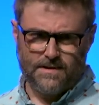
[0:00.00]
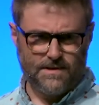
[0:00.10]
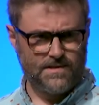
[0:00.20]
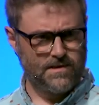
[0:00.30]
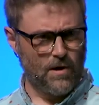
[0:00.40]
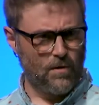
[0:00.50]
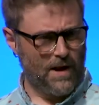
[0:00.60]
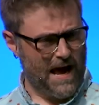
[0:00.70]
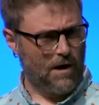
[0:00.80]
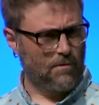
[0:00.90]
to slow
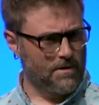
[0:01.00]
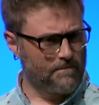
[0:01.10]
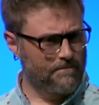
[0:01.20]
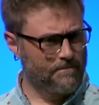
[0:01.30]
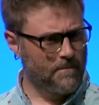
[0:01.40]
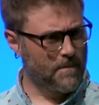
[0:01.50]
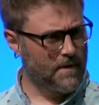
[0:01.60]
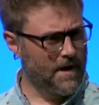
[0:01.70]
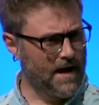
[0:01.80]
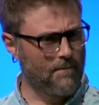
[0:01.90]
down.
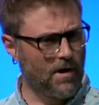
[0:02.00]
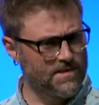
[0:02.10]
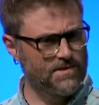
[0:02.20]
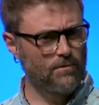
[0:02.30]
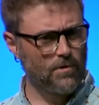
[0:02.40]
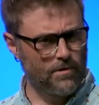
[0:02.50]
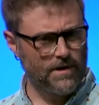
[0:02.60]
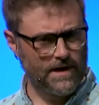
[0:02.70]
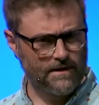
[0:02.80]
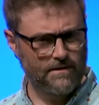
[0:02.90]
And I'm also
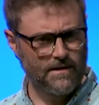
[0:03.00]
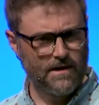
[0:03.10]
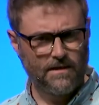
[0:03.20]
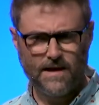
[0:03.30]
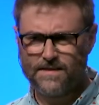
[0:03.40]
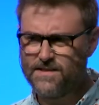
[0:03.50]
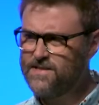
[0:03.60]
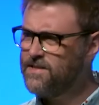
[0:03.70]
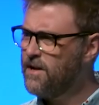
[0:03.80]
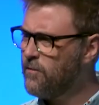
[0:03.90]
learning that the
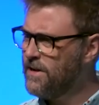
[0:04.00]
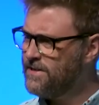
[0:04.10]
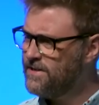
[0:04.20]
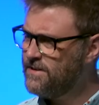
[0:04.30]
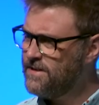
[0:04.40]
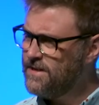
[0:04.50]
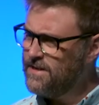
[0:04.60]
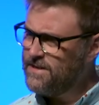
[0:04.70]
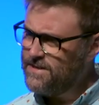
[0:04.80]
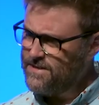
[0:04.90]
secret
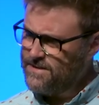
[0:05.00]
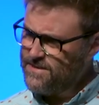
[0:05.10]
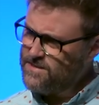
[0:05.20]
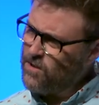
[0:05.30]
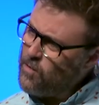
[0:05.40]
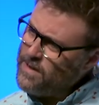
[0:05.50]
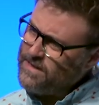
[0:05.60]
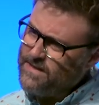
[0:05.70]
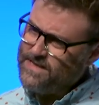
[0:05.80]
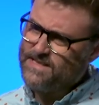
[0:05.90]
to
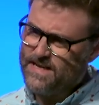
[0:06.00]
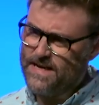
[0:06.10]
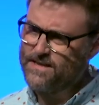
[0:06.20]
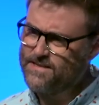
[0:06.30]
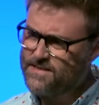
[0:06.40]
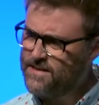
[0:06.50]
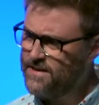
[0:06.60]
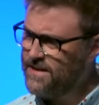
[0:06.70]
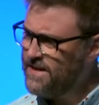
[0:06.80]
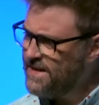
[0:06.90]
slowing these
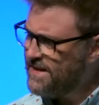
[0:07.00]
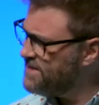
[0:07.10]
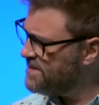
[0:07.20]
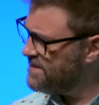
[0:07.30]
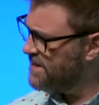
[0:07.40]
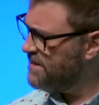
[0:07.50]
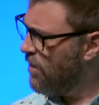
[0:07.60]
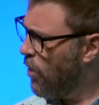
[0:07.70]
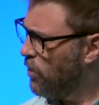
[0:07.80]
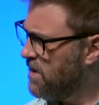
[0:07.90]
ticks isn't in
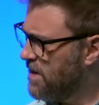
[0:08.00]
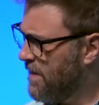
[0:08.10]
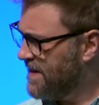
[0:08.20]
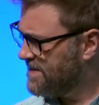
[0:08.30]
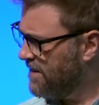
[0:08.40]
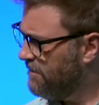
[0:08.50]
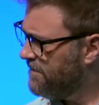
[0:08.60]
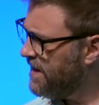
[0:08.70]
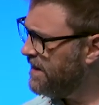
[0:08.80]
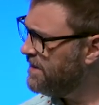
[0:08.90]
holding
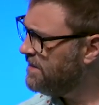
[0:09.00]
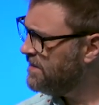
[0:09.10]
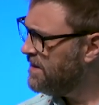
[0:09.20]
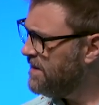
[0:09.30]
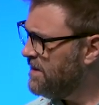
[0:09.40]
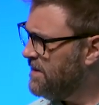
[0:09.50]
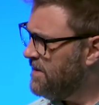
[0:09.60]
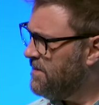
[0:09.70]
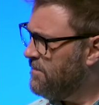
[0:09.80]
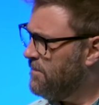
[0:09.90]
myself in,
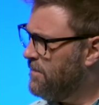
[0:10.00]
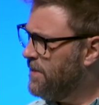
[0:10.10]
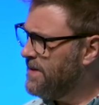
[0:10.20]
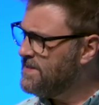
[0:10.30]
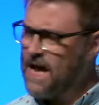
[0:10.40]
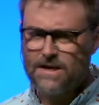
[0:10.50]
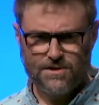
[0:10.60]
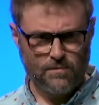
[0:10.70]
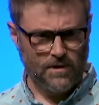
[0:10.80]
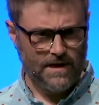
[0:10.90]
but is
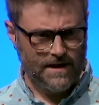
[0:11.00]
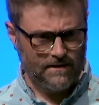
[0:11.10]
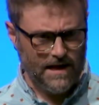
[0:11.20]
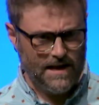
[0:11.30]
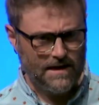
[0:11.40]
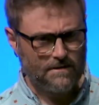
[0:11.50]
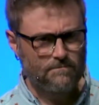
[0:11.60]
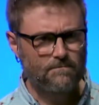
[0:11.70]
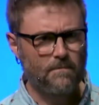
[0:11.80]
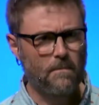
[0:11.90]
actually in
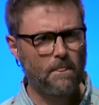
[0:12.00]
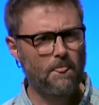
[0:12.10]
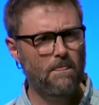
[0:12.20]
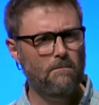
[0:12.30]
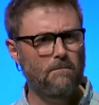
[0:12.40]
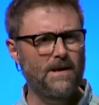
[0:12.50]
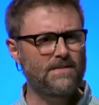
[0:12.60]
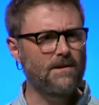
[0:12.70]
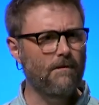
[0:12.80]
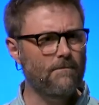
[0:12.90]
letting
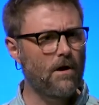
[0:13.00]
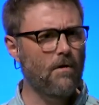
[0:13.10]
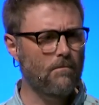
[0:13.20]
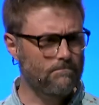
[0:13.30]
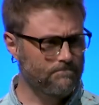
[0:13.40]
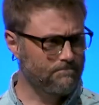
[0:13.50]
myself go.